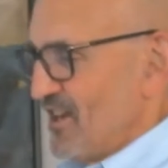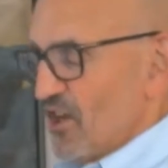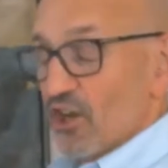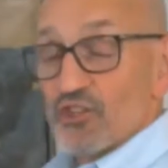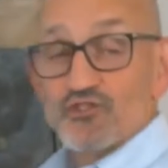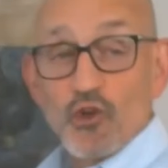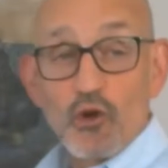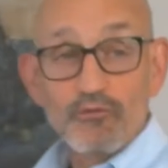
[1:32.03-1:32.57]

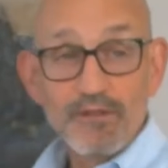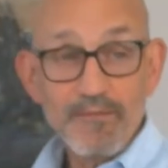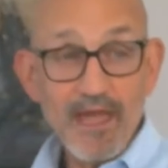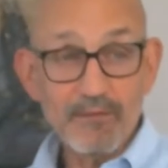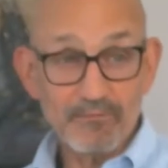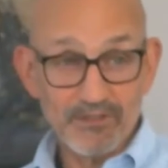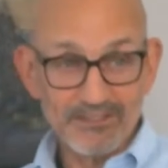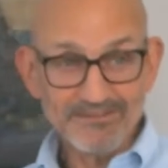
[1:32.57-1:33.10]
So
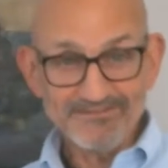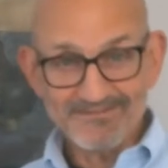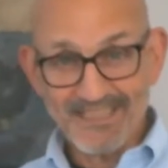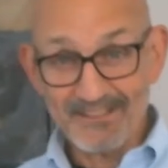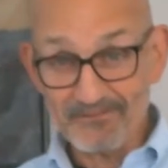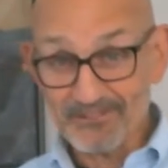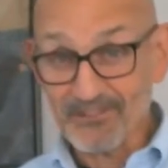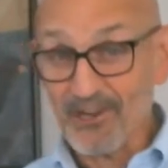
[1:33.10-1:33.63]
remember,
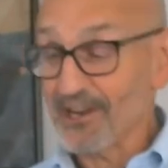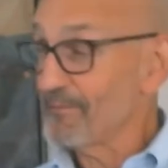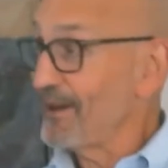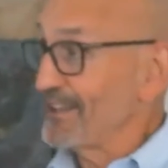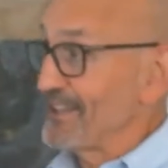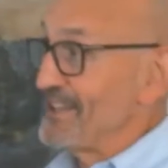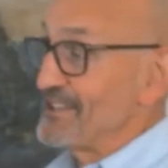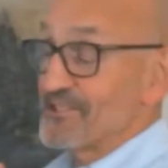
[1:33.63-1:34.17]
like we're talking
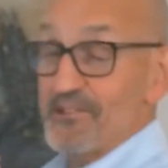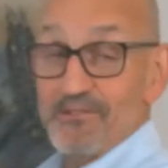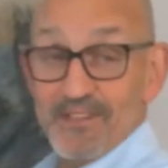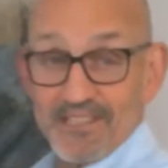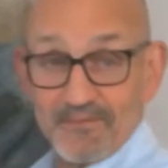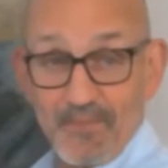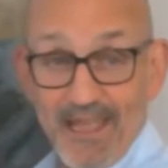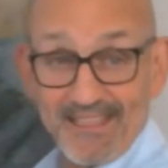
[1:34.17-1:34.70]
about E2
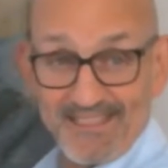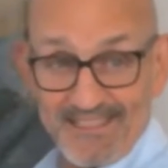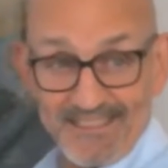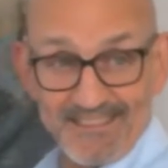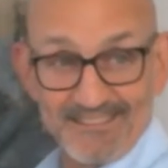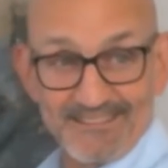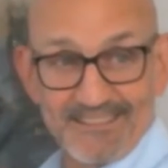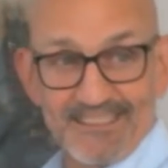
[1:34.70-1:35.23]

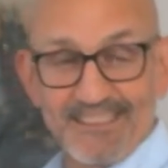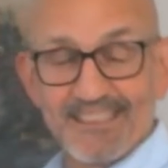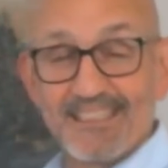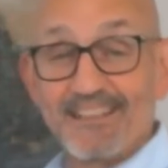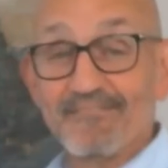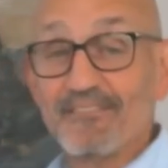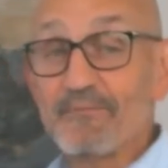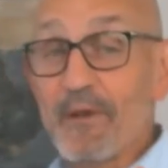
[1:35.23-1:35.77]
dispensing,
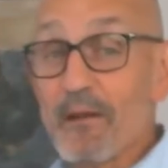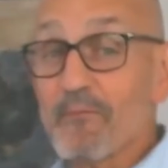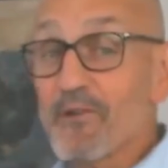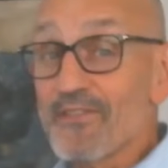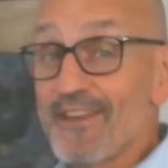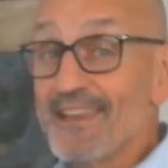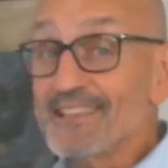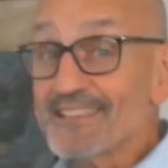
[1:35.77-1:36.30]
remember
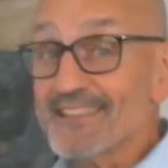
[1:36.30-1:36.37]
these